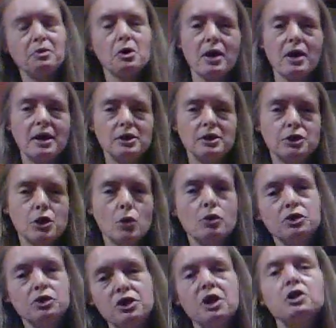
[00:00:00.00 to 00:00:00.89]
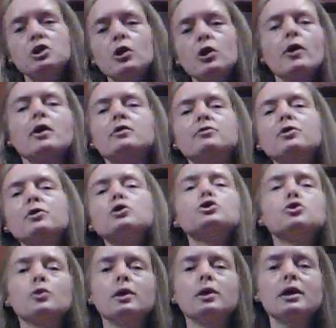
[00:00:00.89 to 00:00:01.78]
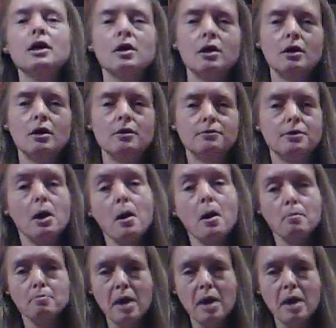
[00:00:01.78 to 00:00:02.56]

Okay, so the 10 year anniversary of